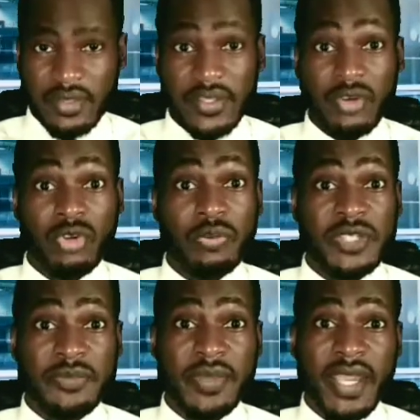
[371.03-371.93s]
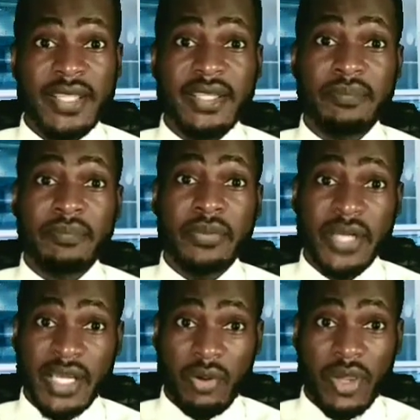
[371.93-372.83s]
The group is behind the
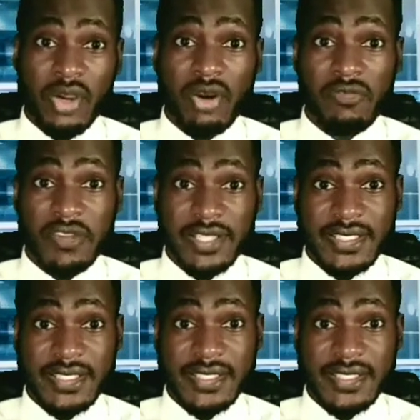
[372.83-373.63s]
breakaway conflict in